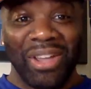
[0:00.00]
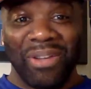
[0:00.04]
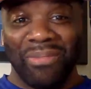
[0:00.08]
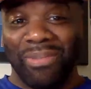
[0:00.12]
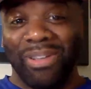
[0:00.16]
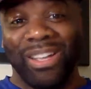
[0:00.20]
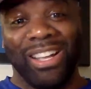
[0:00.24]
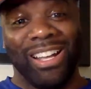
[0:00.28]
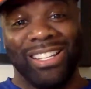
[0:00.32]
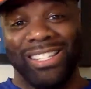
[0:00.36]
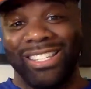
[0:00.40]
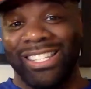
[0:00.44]

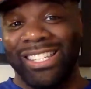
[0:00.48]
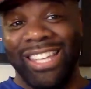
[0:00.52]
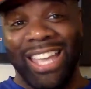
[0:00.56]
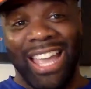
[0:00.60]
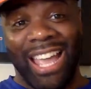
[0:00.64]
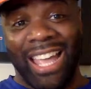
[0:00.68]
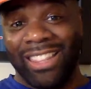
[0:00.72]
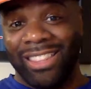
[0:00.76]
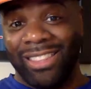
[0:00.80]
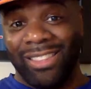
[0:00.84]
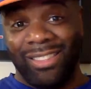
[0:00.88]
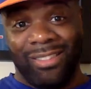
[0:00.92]
Because he
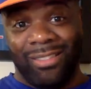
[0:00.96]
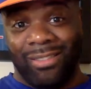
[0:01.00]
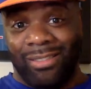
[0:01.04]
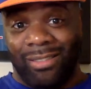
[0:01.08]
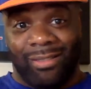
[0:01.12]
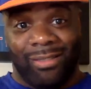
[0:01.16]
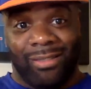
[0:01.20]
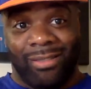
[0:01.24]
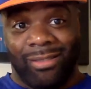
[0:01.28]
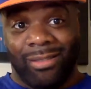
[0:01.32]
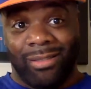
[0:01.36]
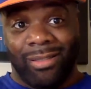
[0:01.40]
had
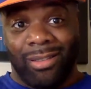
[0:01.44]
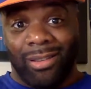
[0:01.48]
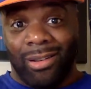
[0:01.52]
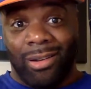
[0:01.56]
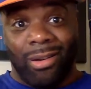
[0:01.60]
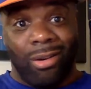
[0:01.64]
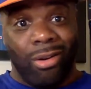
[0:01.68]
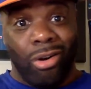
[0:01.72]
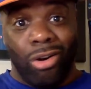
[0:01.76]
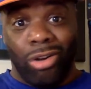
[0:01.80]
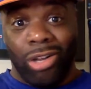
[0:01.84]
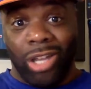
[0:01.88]

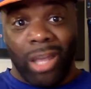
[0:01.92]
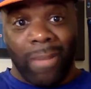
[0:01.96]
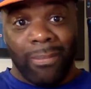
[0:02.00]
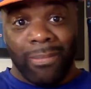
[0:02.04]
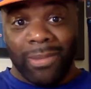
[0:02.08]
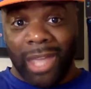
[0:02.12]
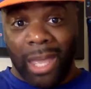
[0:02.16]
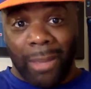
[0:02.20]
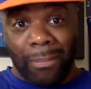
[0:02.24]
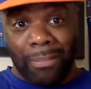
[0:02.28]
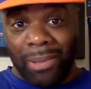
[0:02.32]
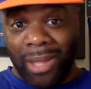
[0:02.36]
all
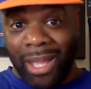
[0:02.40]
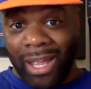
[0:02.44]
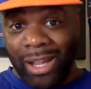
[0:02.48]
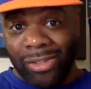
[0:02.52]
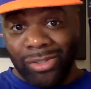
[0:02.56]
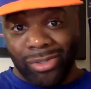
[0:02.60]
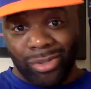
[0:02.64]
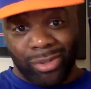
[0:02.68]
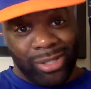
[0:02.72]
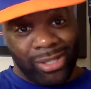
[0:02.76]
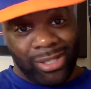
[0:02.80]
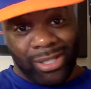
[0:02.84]
NBA
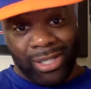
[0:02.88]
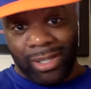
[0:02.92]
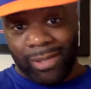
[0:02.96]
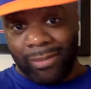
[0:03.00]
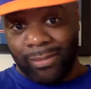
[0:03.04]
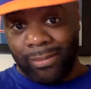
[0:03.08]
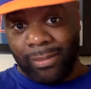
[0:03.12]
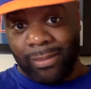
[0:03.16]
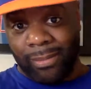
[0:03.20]
players on his team.